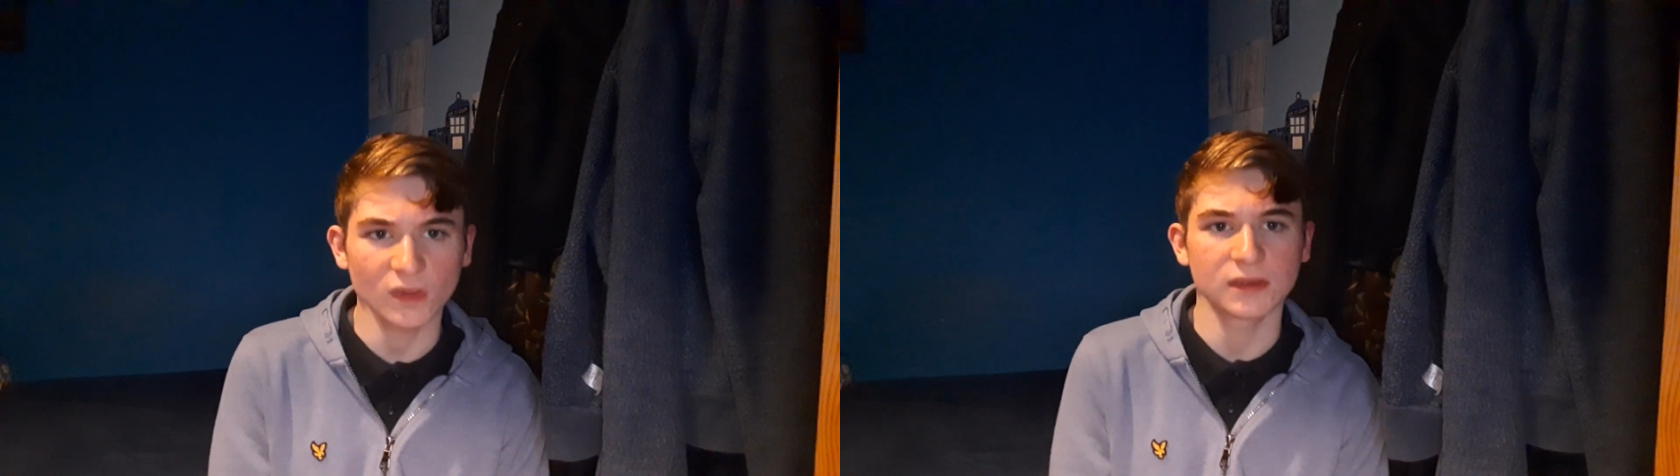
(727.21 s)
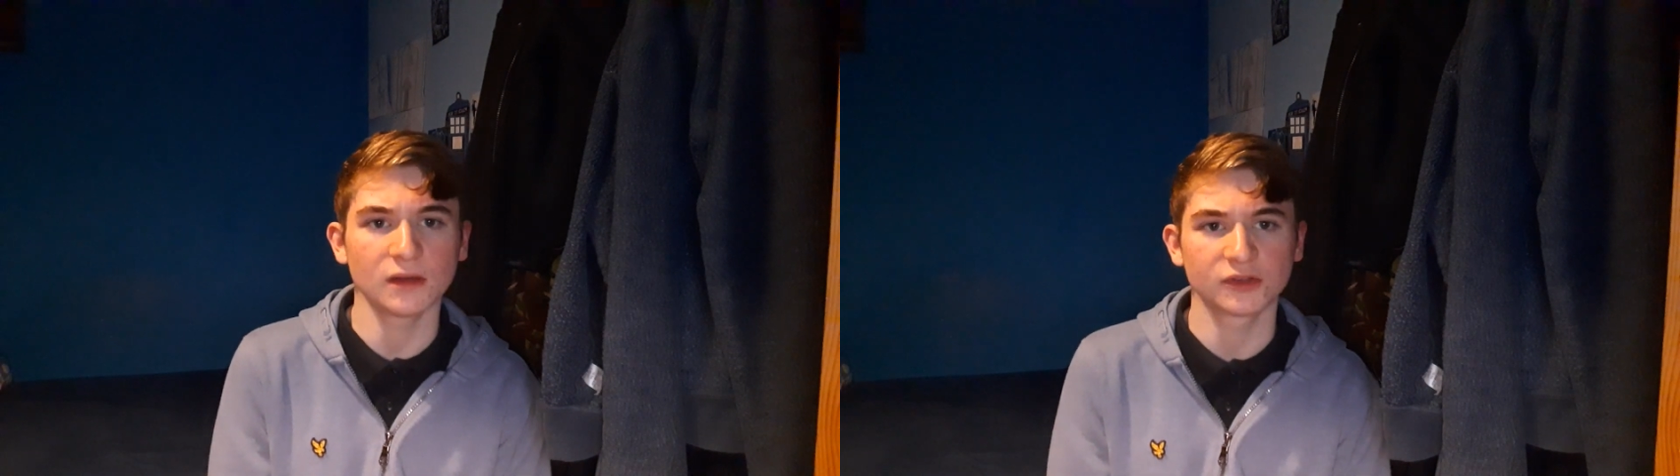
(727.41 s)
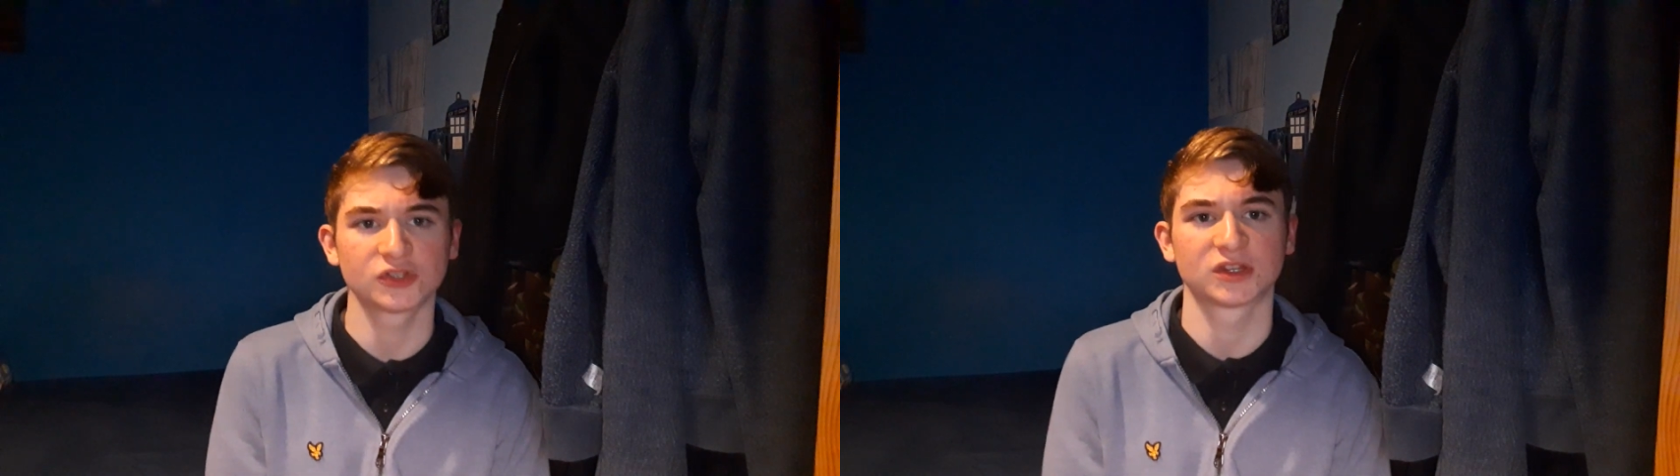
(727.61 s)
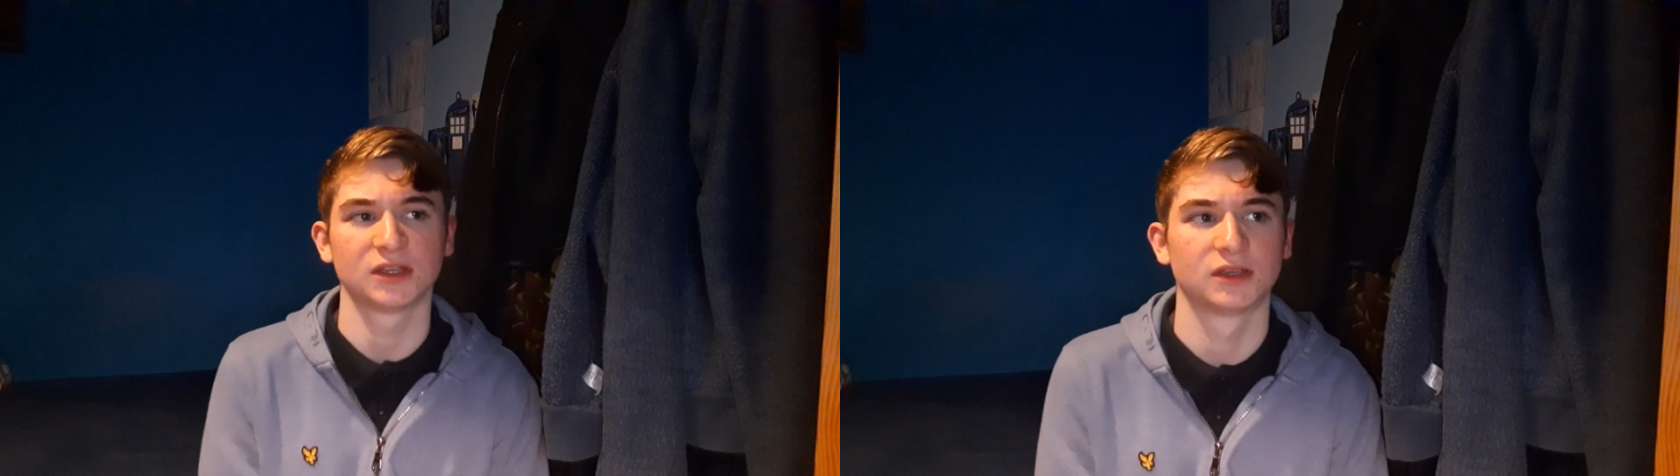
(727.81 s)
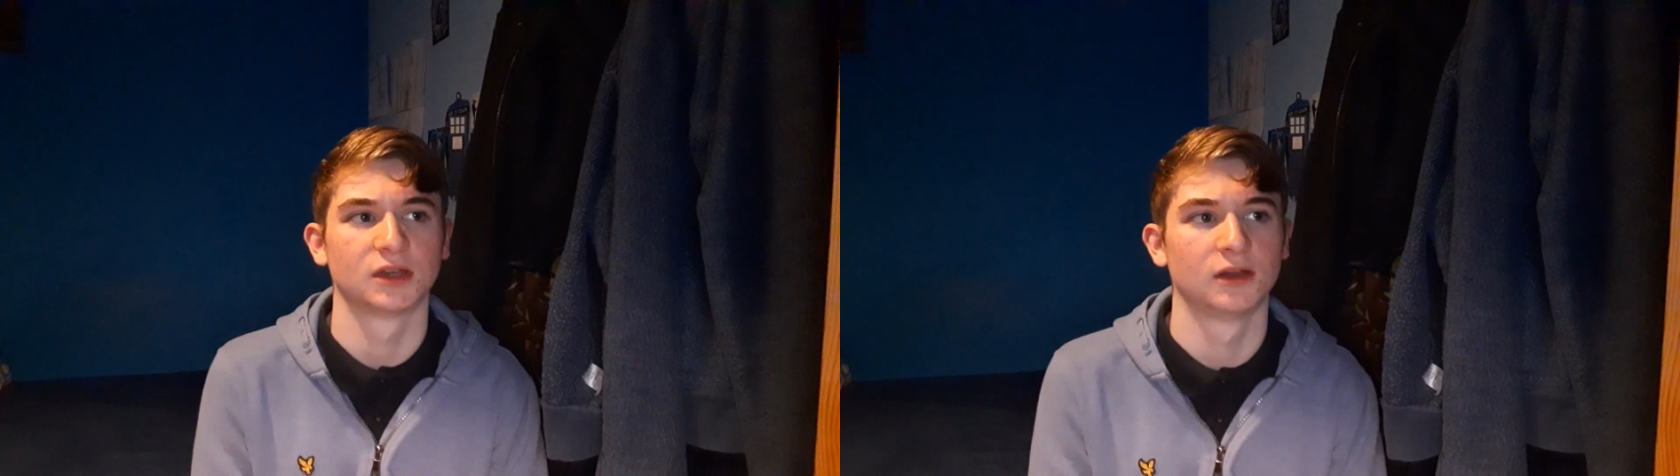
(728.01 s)
yeah, I just
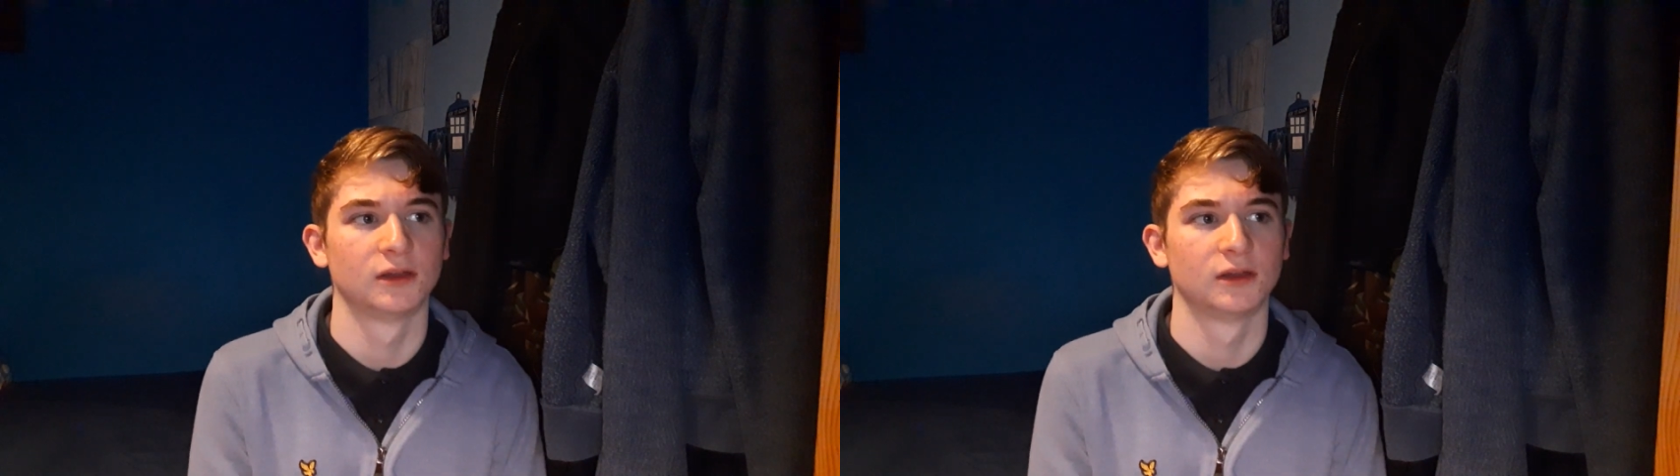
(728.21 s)
think